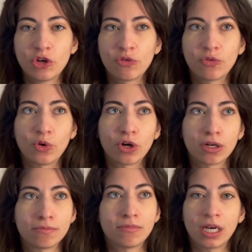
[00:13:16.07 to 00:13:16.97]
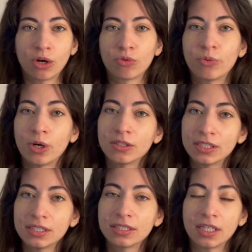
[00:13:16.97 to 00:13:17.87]
for my own
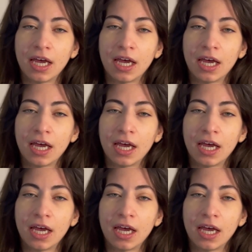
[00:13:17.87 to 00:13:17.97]
process